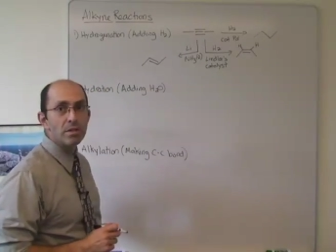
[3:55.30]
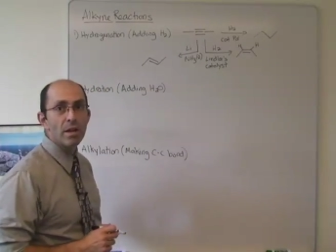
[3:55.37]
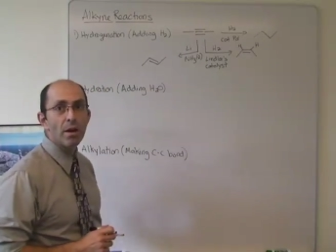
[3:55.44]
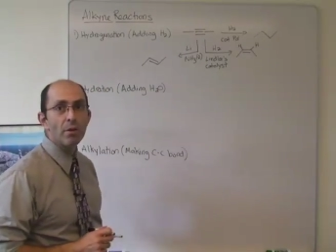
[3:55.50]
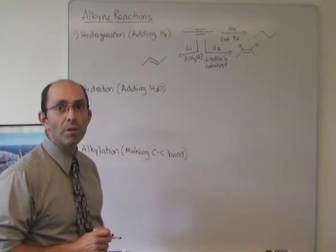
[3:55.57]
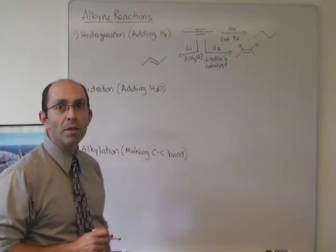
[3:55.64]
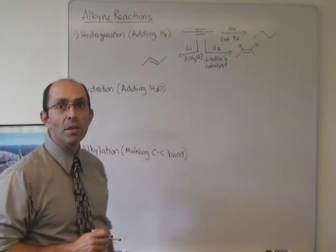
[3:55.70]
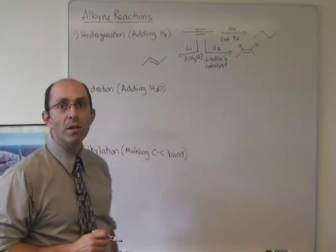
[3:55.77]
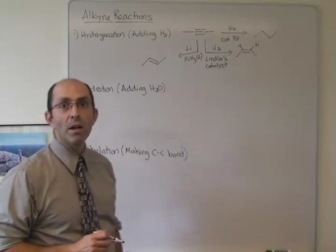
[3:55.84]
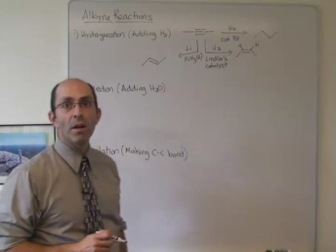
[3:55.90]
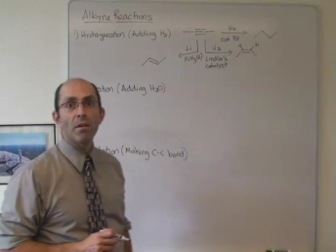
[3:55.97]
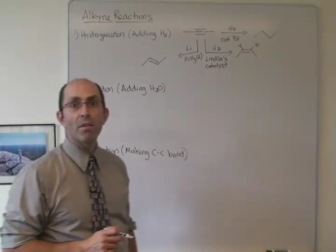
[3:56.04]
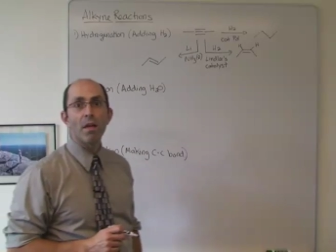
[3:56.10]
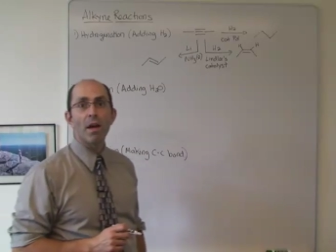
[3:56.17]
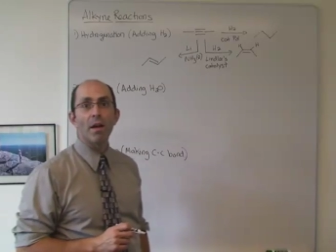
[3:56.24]
alkene out
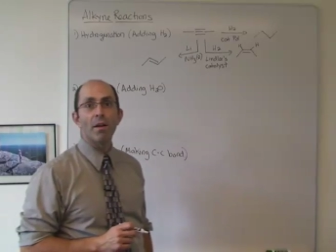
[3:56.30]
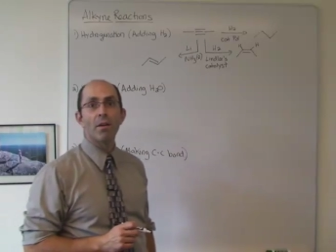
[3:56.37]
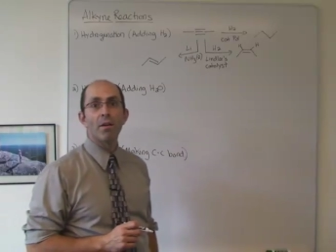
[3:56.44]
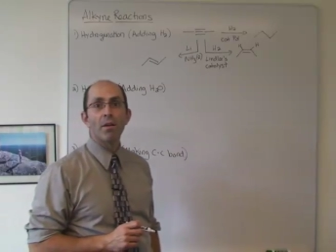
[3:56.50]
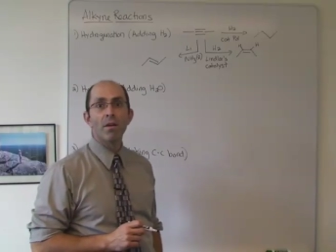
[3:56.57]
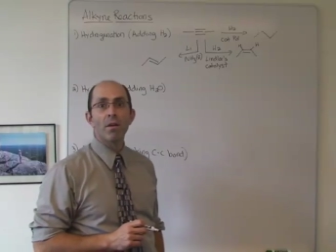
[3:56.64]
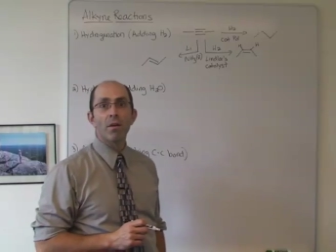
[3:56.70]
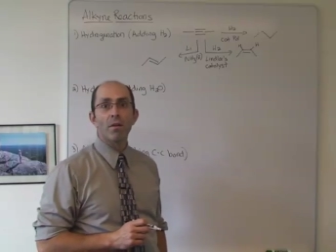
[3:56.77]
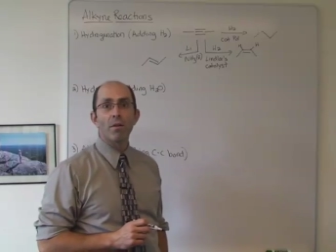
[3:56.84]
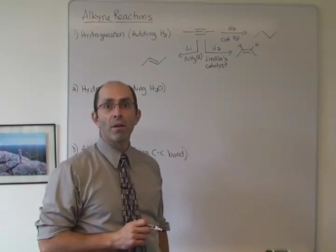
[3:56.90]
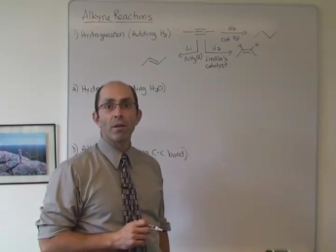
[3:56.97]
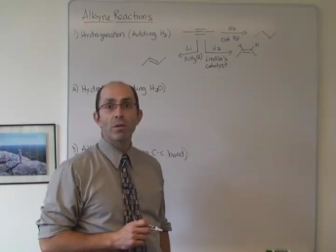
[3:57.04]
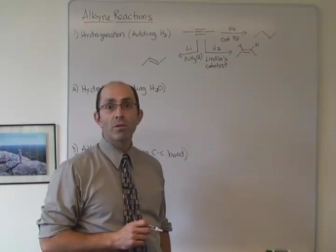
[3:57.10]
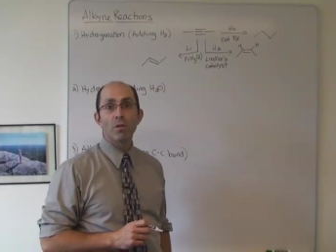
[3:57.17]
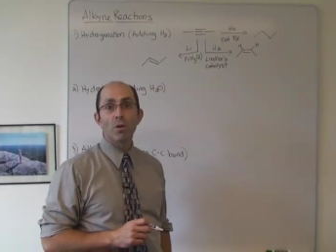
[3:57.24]
of that,
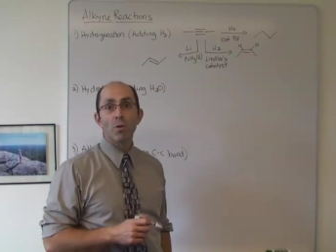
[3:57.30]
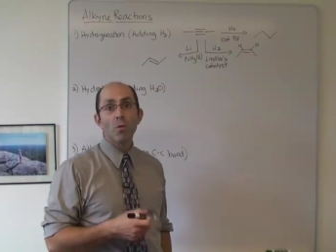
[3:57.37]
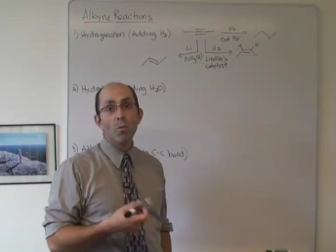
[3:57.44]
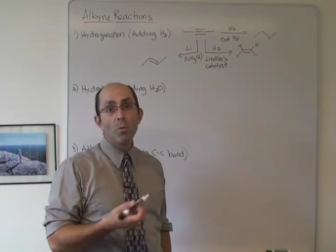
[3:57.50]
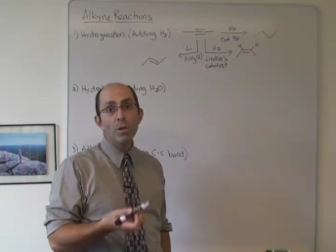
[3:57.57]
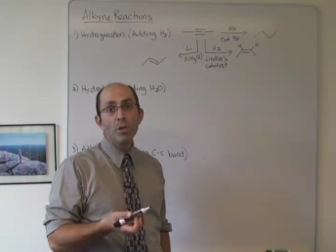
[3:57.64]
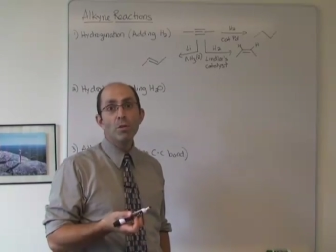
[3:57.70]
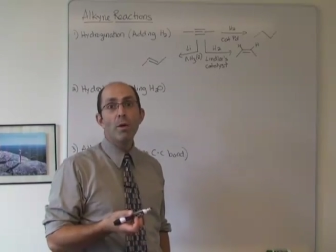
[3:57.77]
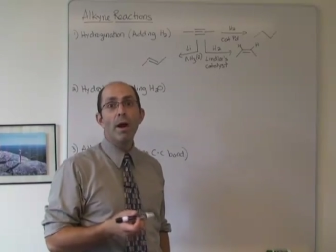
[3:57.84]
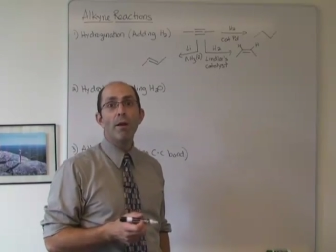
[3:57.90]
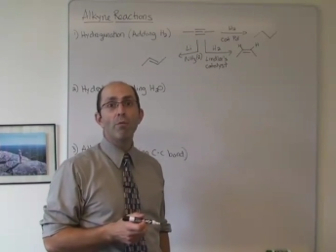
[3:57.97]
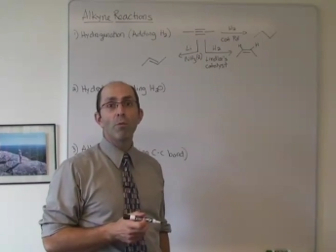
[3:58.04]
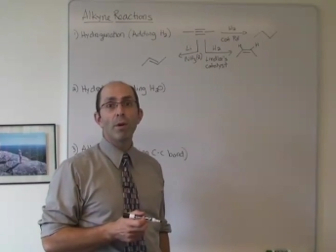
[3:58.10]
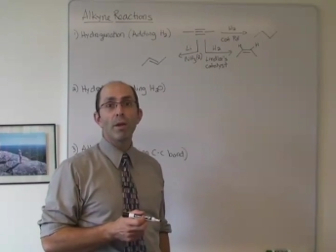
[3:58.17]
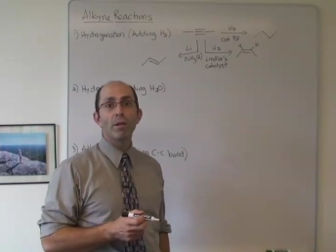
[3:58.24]
right? So we do
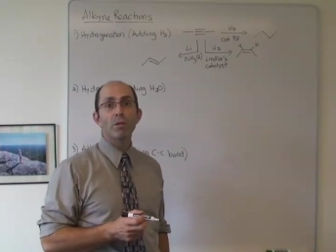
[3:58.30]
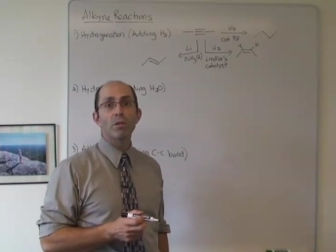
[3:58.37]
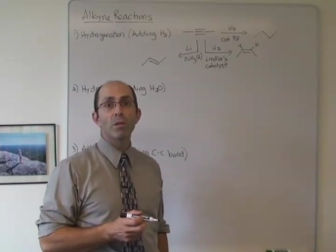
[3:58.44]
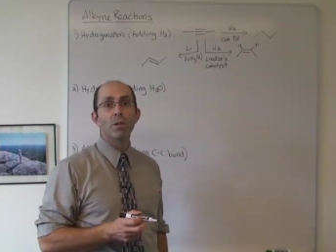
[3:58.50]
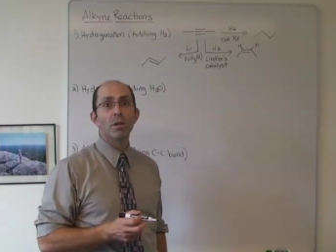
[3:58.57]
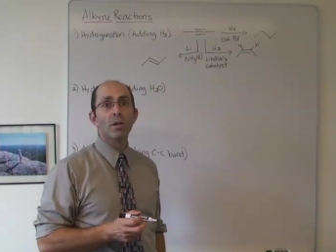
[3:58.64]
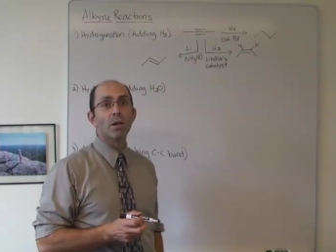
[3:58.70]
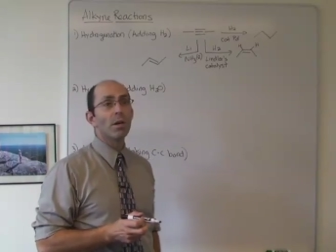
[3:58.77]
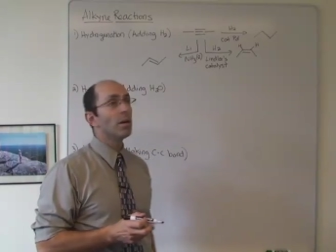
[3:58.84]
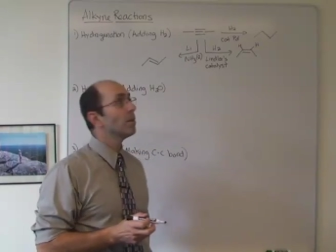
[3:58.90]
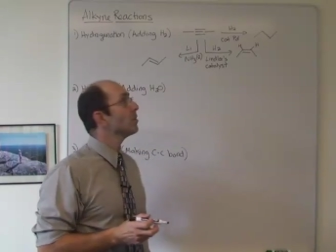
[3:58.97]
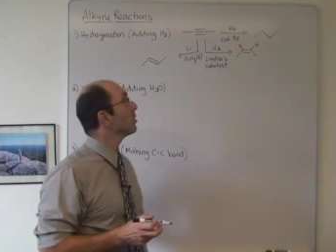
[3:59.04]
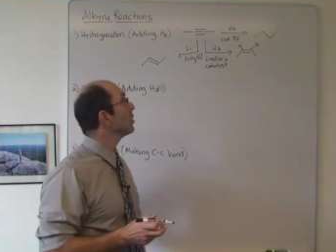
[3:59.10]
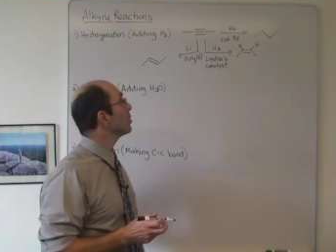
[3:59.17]
have ways to